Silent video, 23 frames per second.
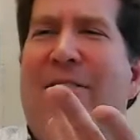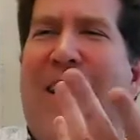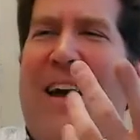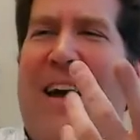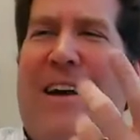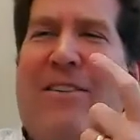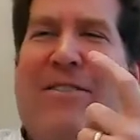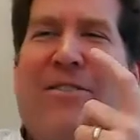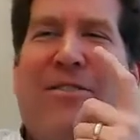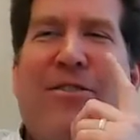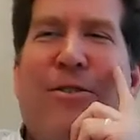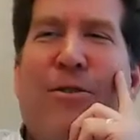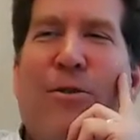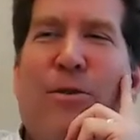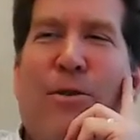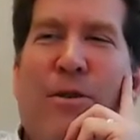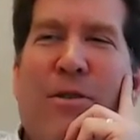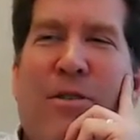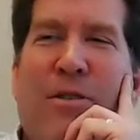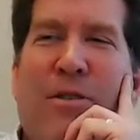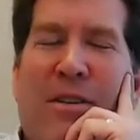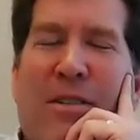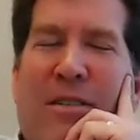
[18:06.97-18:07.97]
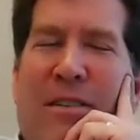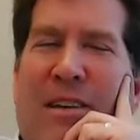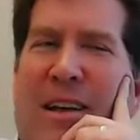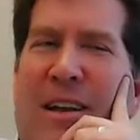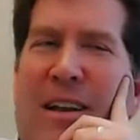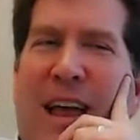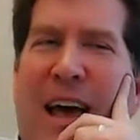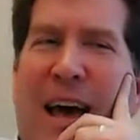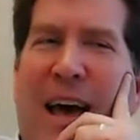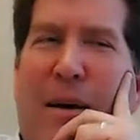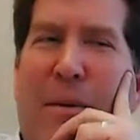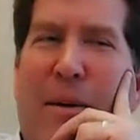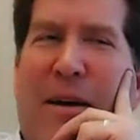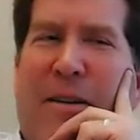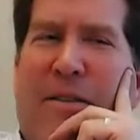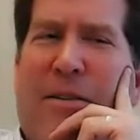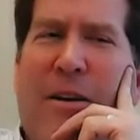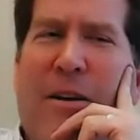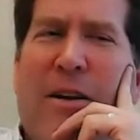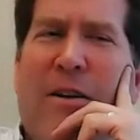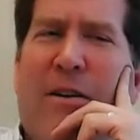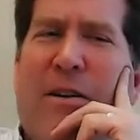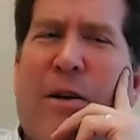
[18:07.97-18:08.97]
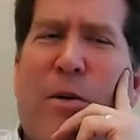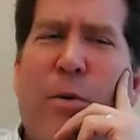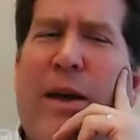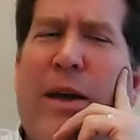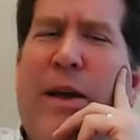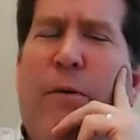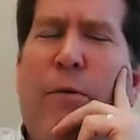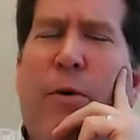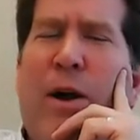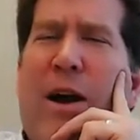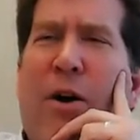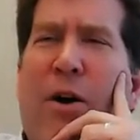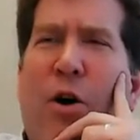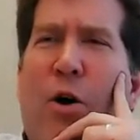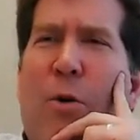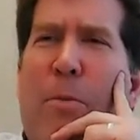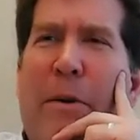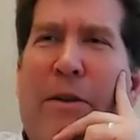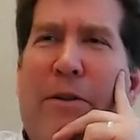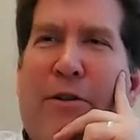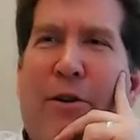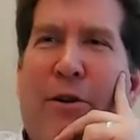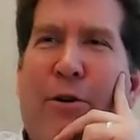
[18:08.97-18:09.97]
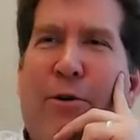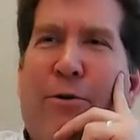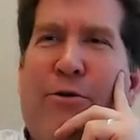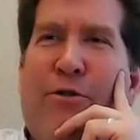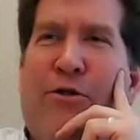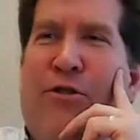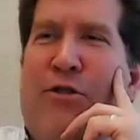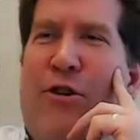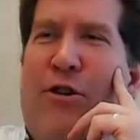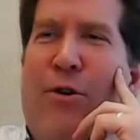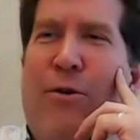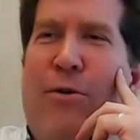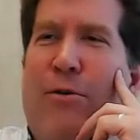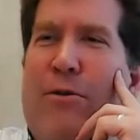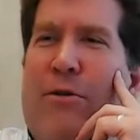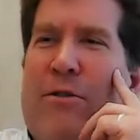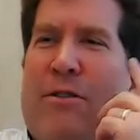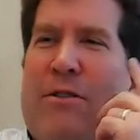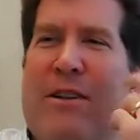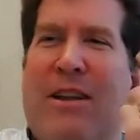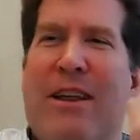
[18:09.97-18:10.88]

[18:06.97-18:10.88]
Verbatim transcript: had students in the lab asking, you know, can we wear open-toed shoes?